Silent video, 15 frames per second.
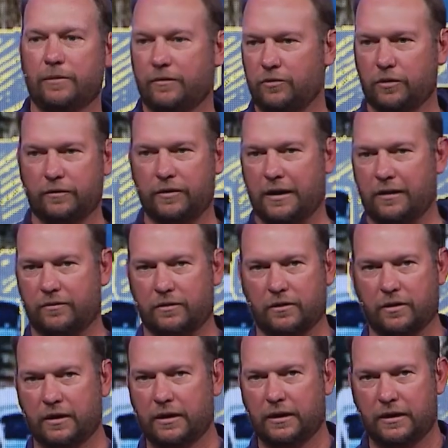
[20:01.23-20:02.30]
many of you have
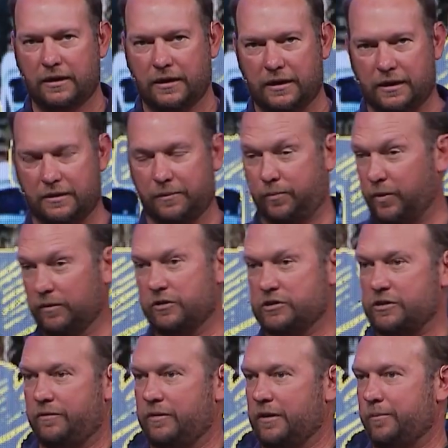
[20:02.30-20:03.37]
ever had the
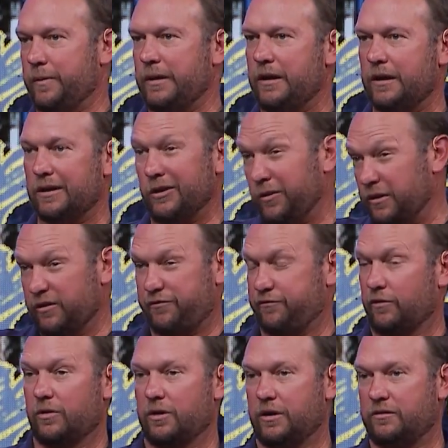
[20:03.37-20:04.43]
privilege of, of being going to
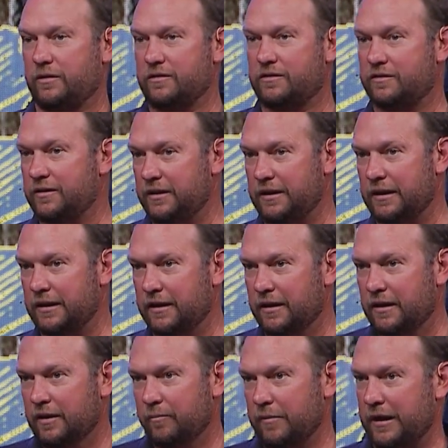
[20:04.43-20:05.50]
Florence and seeing
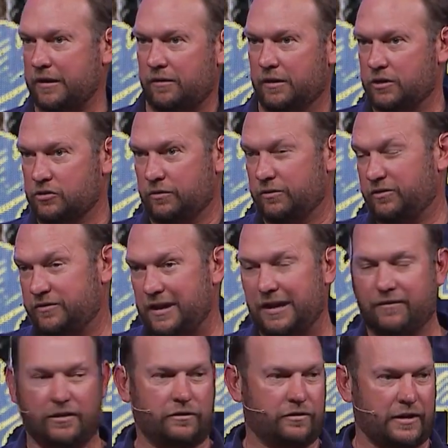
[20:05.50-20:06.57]
Michelangelo's
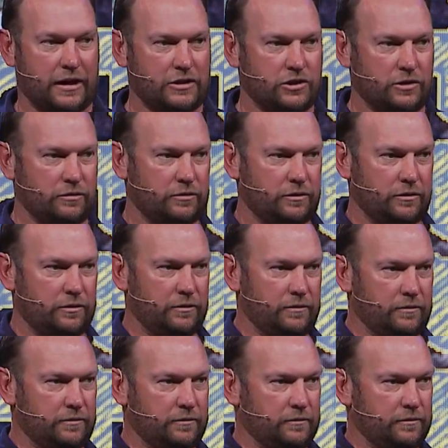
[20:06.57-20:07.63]
David statue? A
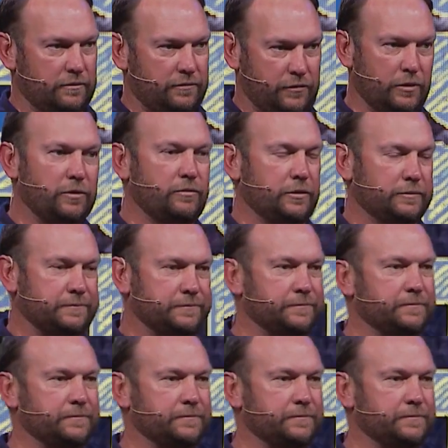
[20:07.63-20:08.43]
few of you.